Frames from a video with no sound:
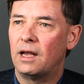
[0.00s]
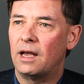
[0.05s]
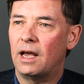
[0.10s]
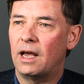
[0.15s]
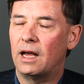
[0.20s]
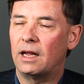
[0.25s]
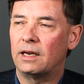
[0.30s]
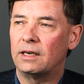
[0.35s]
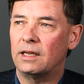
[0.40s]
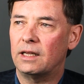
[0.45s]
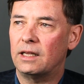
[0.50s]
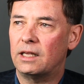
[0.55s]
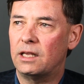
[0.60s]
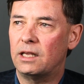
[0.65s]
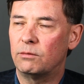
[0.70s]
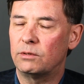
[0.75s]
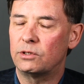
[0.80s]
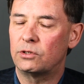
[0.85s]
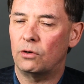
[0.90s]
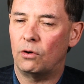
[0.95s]
and
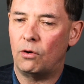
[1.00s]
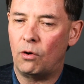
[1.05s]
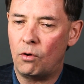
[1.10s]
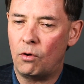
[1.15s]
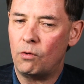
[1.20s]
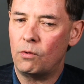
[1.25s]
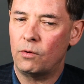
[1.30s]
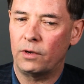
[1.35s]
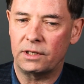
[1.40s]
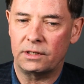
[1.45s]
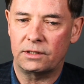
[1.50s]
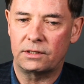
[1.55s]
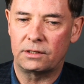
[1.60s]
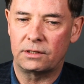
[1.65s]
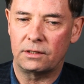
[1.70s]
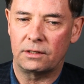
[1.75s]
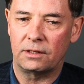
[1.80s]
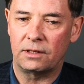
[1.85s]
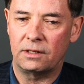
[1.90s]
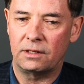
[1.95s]
he was
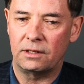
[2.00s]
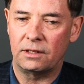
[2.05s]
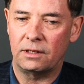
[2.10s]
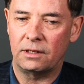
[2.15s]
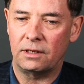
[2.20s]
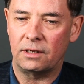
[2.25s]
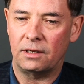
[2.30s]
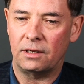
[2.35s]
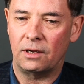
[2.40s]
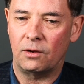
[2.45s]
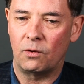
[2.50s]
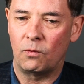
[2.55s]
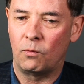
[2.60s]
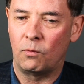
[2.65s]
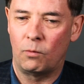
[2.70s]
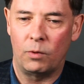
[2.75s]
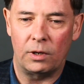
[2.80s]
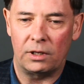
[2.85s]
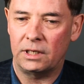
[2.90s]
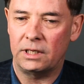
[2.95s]
always
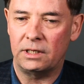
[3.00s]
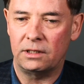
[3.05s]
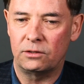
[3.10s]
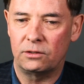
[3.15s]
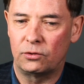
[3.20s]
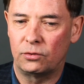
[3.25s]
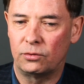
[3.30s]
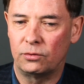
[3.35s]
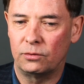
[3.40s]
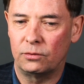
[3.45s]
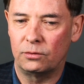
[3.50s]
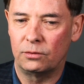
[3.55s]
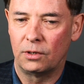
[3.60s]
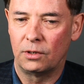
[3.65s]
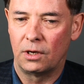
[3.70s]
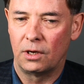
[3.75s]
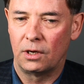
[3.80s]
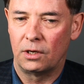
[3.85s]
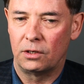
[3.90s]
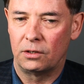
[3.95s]
willing to
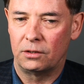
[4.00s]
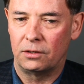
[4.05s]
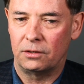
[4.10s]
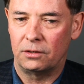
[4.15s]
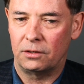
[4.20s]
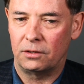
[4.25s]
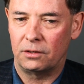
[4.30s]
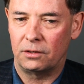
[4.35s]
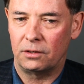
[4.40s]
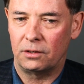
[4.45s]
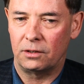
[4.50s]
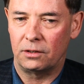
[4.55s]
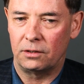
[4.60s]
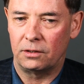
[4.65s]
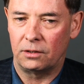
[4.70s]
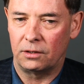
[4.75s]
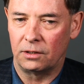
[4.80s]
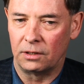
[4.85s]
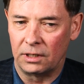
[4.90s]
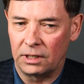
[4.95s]

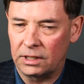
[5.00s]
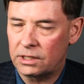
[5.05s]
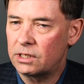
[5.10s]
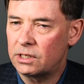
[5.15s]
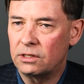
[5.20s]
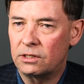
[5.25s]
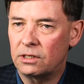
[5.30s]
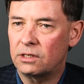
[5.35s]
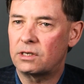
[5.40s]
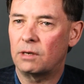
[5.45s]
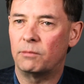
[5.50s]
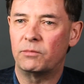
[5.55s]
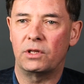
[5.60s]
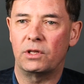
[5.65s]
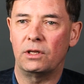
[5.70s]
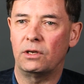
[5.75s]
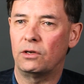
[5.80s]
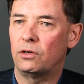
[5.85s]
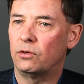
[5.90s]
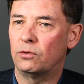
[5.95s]
listen to
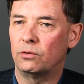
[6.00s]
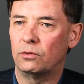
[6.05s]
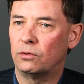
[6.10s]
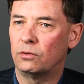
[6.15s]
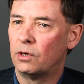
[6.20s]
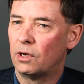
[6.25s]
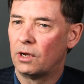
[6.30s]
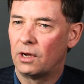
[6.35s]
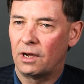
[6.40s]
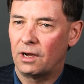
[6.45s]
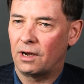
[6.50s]
something new,